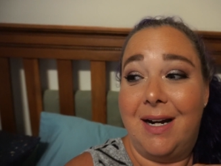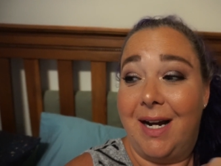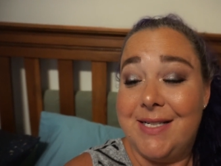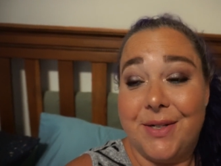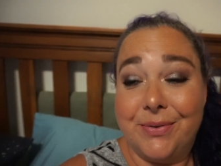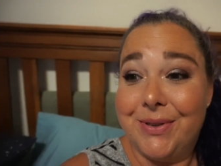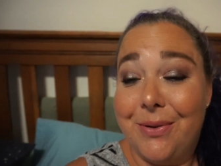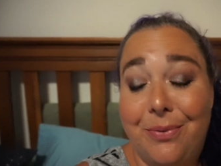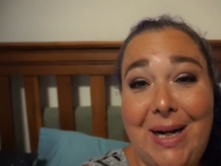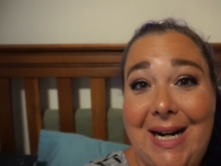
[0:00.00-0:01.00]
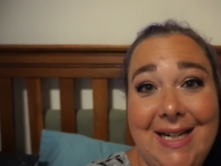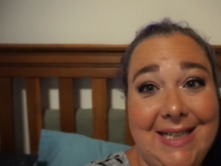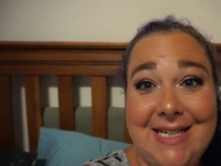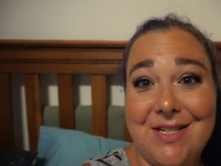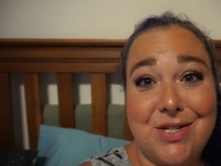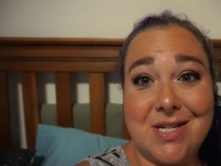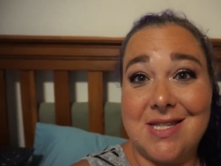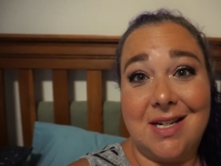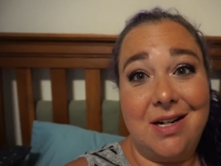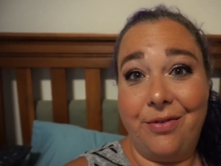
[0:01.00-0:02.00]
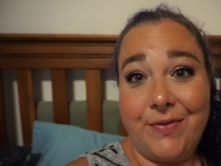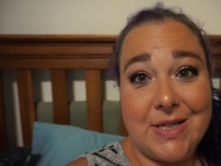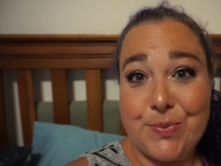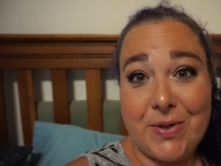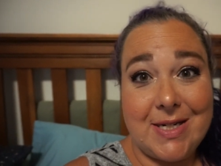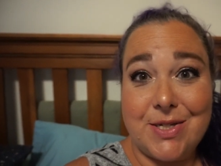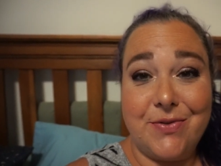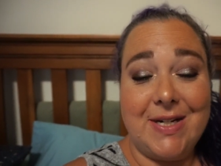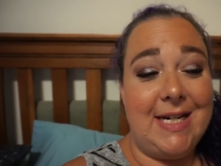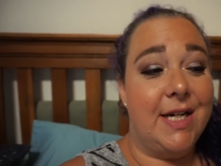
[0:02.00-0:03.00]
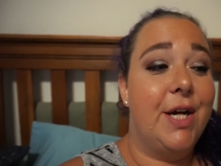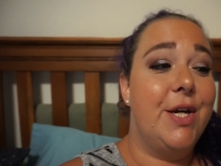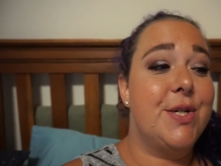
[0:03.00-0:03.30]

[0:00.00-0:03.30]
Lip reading: I don't know why. It's just the comfiest place to read.